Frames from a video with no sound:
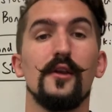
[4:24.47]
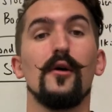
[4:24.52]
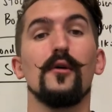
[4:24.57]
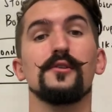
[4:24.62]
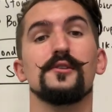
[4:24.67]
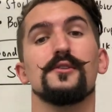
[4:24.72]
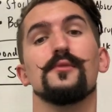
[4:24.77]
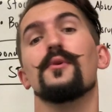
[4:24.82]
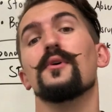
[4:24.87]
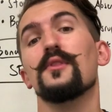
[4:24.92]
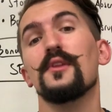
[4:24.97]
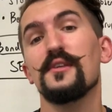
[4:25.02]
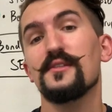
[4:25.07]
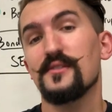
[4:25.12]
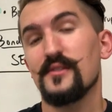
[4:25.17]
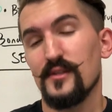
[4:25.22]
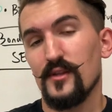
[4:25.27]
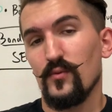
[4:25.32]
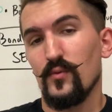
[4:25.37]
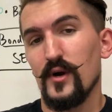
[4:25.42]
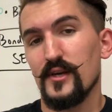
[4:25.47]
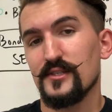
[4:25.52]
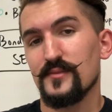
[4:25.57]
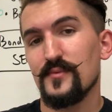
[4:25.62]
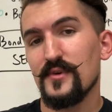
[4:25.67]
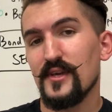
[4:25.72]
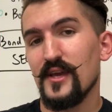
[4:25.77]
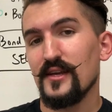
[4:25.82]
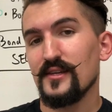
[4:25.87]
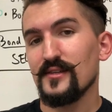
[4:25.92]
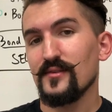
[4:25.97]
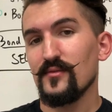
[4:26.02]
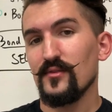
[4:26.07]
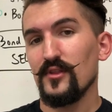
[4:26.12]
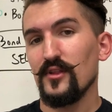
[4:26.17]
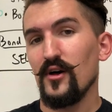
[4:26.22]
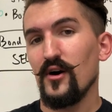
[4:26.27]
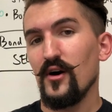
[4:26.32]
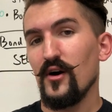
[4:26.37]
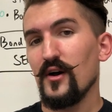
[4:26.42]
It also, at least in the West, began
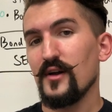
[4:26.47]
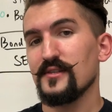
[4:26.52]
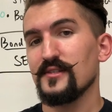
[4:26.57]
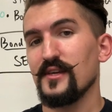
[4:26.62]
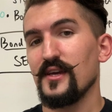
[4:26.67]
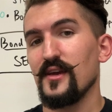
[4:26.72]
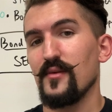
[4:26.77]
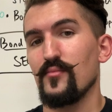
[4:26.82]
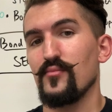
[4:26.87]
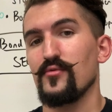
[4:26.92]
law as a